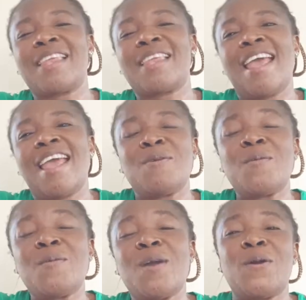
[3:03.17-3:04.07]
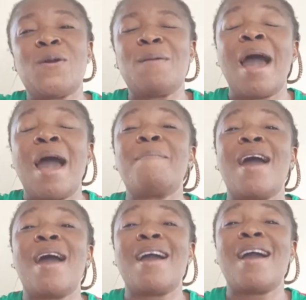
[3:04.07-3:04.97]
Welcome. I'm back
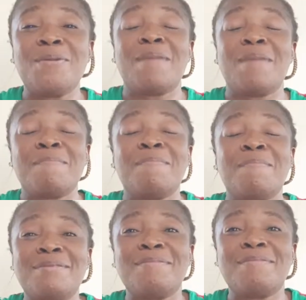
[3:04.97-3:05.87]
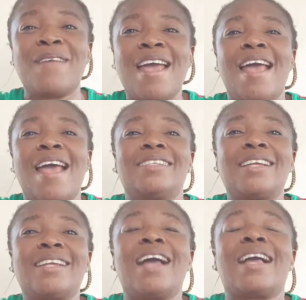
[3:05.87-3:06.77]
home. I'm back home so
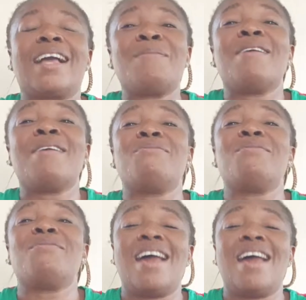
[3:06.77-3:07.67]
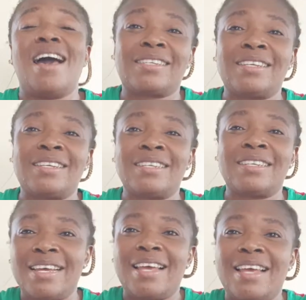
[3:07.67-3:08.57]
that I can come and relax.
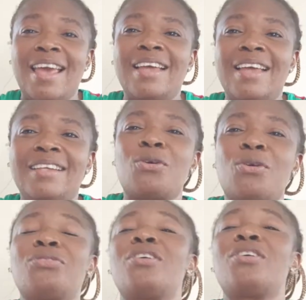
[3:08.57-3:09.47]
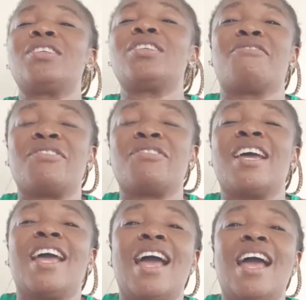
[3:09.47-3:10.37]
The tortoise.
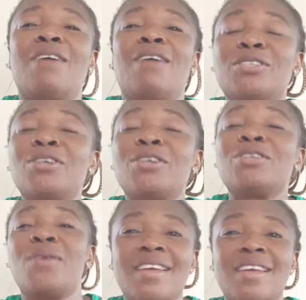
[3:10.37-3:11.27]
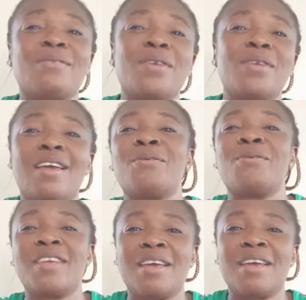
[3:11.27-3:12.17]
I was just going here, going here, going
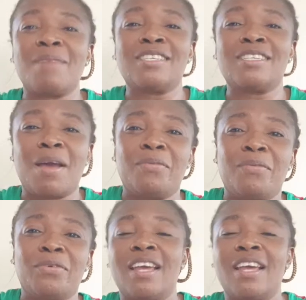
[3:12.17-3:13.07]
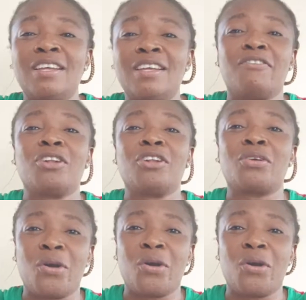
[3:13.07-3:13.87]
here, but this is my body here. If not God.